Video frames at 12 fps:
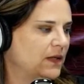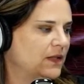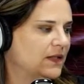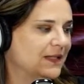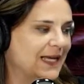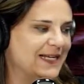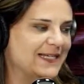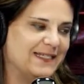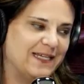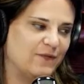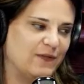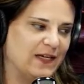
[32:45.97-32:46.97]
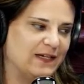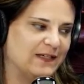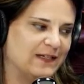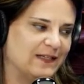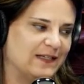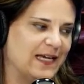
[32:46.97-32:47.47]
The light is giving,
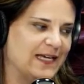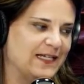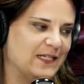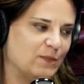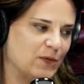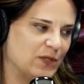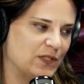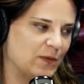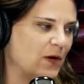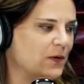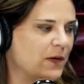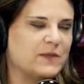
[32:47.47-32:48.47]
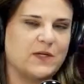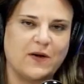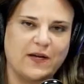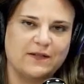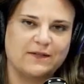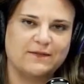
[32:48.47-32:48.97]
the light is merciful. Oh, I'm
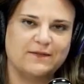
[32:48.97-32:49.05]
sorry.